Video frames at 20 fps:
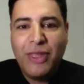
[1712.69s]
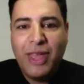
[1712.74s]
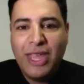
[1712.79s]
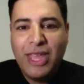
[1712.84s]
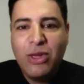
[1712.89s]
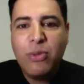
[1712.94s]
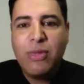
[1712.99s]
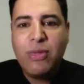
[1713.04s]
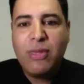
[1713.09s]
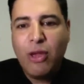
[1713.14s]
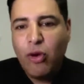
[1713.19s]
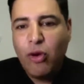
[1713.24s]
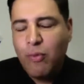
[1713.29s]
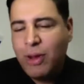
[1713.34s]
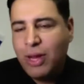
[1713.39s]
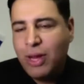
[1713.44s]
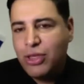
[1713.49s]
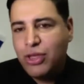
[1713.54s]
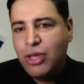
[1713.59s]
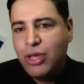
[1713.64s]
Thank you so
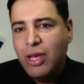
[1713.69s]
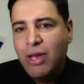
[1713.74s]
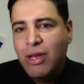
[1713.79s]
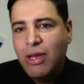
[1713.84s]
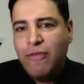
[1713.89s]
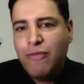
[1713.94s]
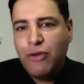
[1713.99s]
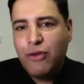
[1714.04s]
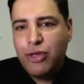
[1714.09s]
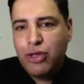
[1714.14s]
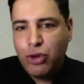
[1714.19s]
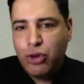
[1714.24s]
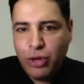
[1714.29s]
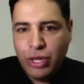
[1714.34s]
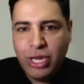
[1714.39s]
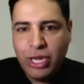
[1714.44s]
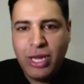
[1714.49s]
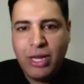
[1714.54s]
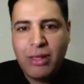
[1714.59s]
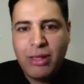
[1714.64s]
much for
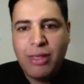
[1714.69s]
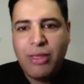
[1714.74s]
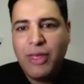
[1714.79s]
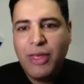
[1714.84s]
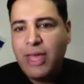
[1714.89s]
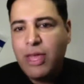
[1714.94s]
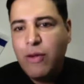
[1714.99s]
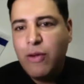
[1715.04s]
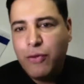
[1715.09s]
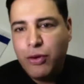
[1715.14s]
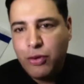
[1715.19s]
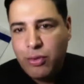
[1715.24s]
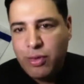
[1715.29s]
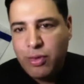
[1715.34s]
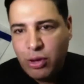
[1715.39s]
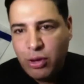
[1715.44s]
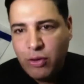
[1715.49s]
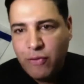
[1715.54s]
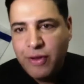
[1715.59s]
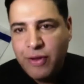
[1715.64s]
joining us. Thank you for your
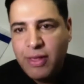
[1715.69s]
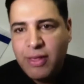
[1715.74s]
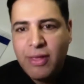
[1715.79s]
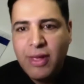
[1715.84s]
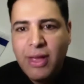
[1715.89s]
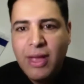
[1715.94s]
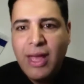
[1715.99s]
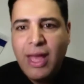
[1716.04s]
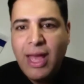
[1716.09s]
service.